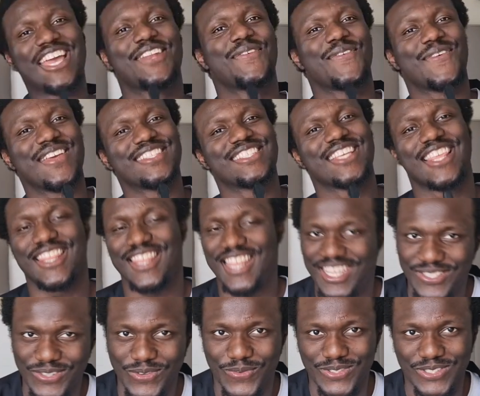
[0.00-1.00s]
Anyways,
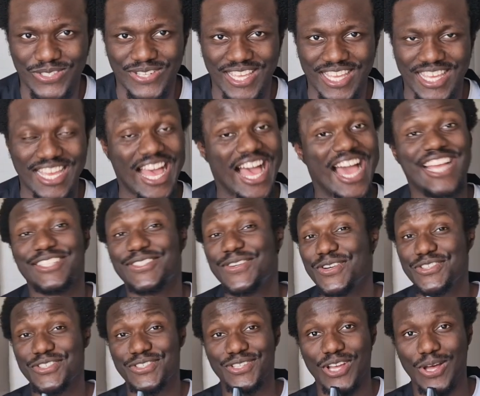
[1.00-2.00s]
that's all for today. I
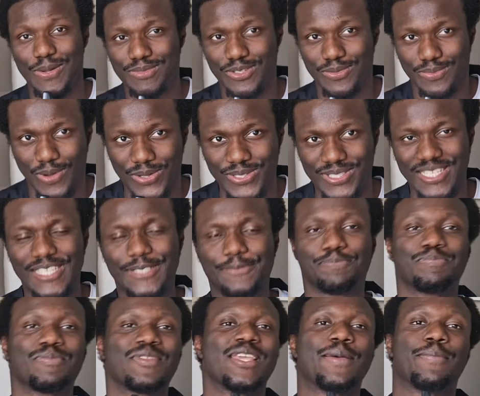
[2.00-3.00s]
encourage you to come to Malta.
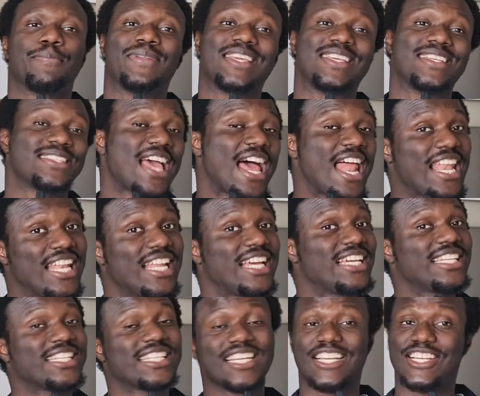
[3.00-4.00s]
Please
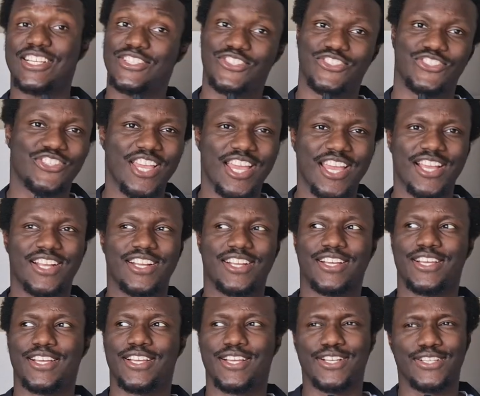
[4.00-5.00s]
like,
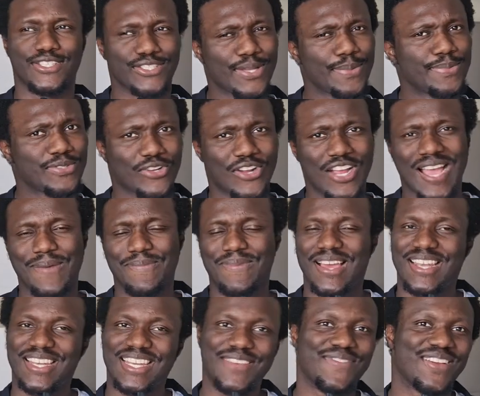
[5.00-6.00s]
share, subscribe,
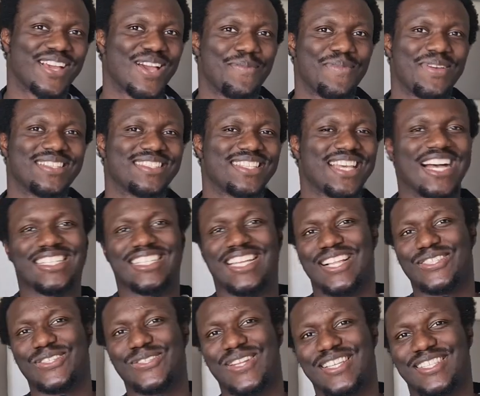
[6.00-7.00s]
leave a comment, and
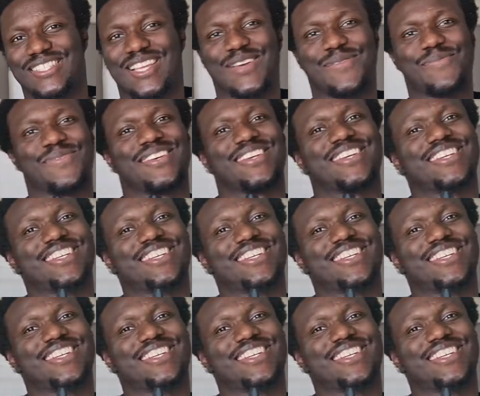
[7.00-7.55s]
I'll see you next time.